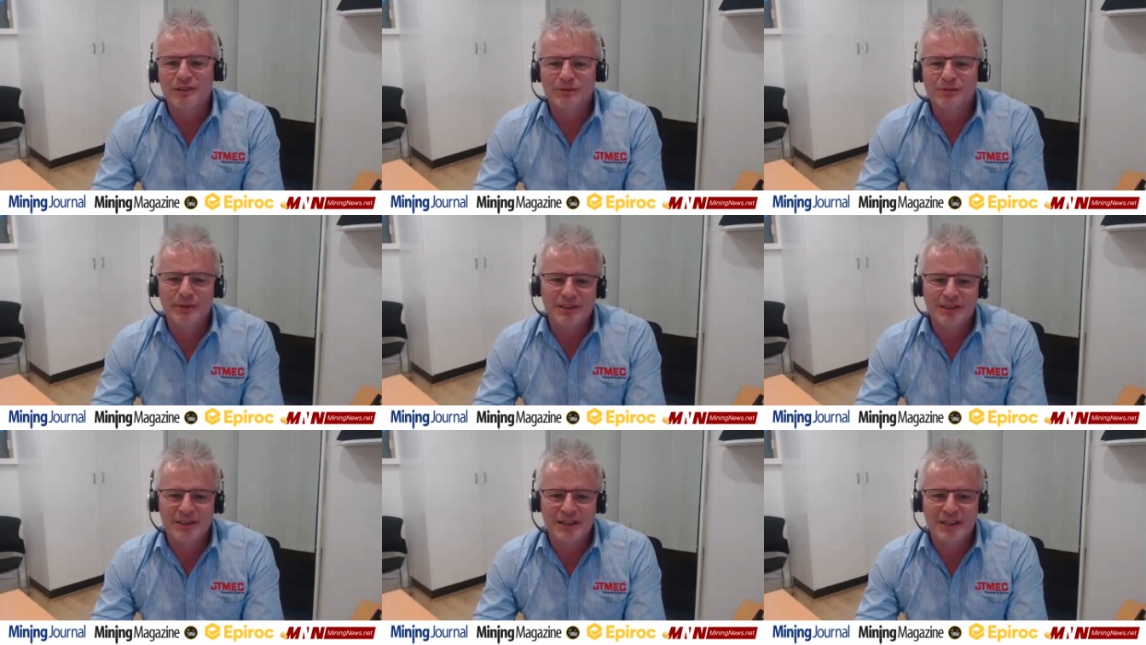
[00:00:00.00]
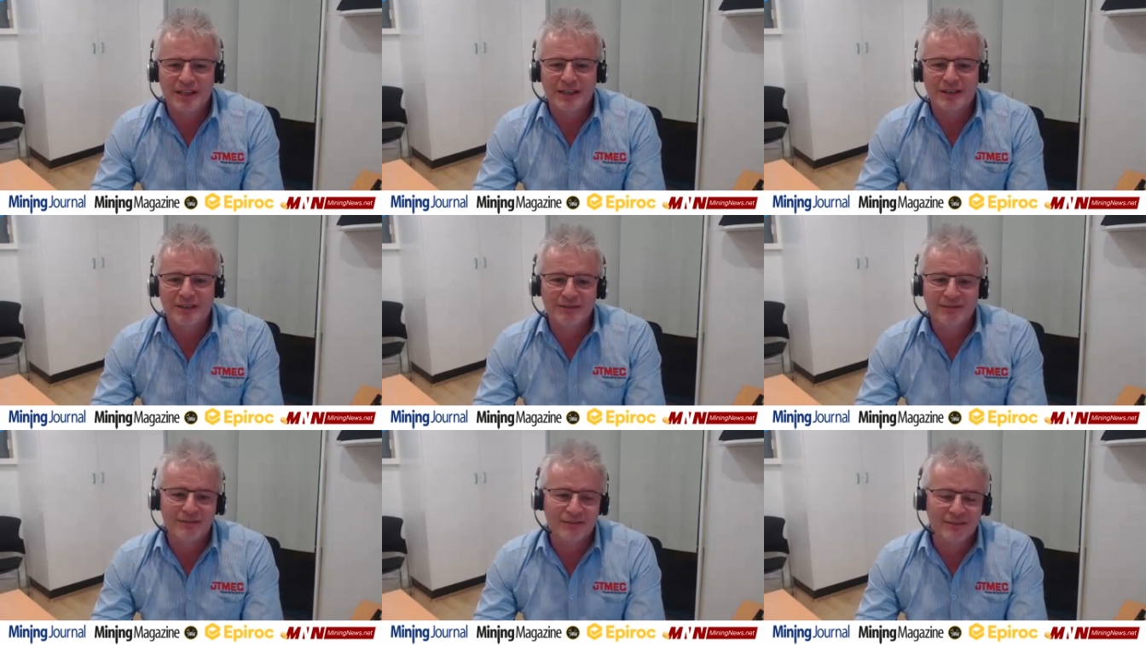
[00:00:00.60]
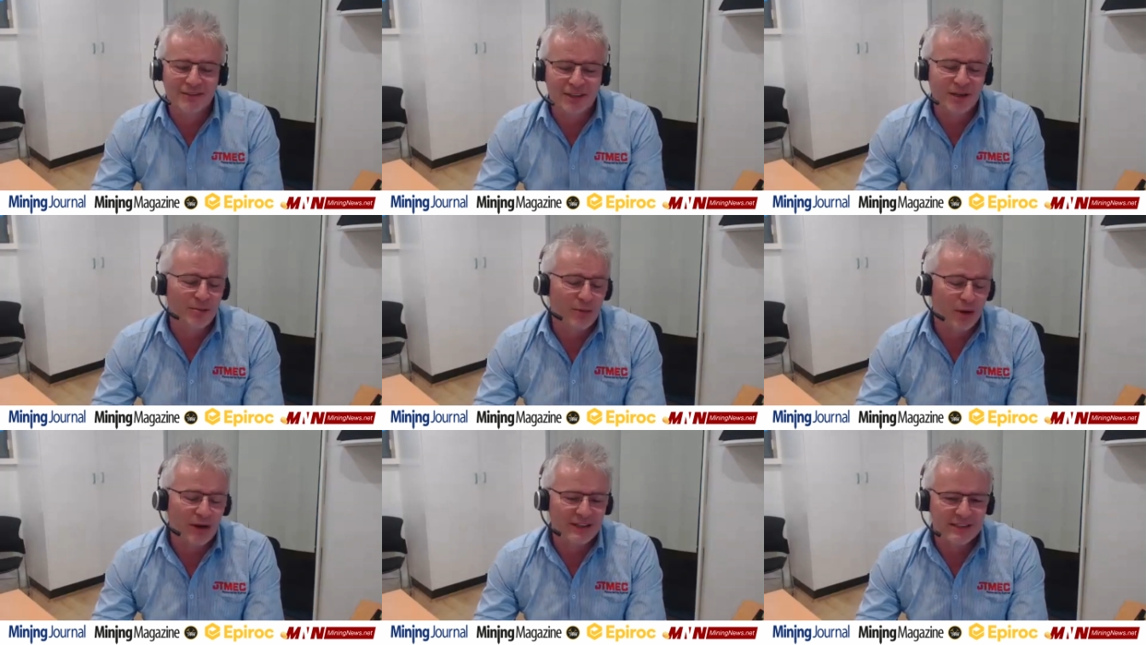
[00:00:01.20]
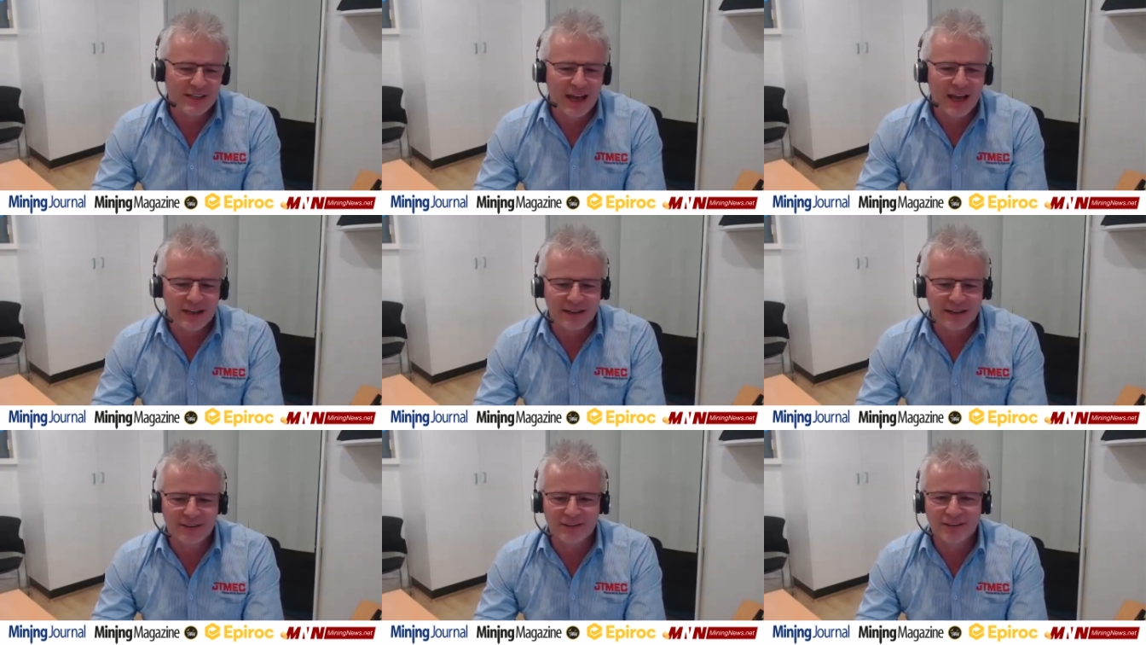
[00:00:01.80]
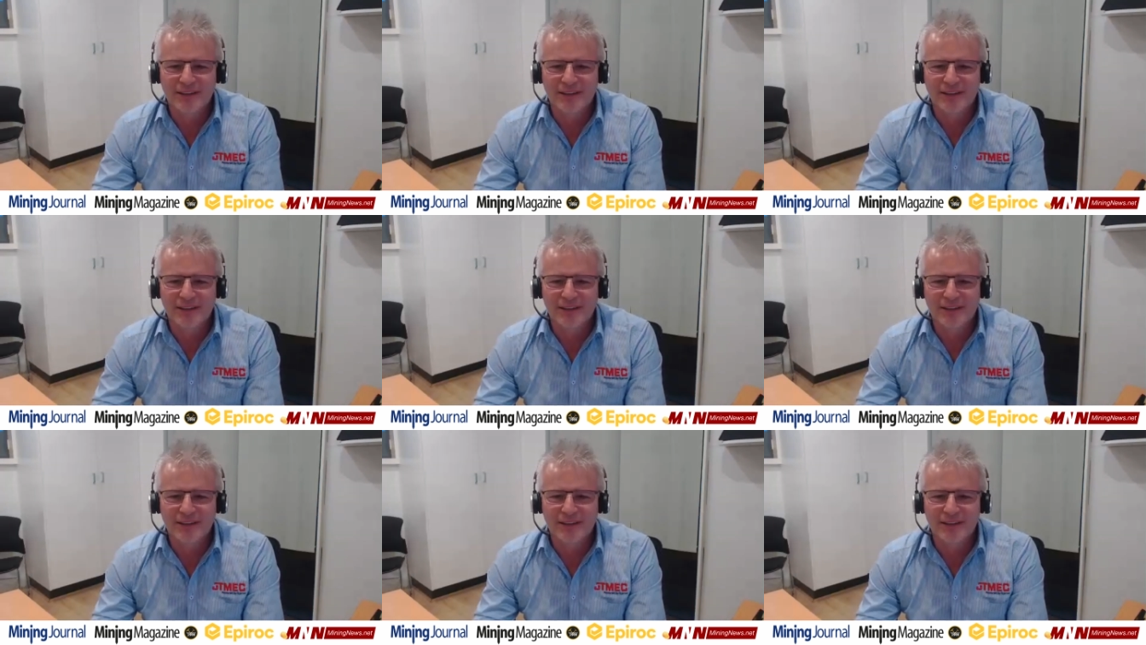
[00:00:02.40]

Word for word: especially to hit a combined target.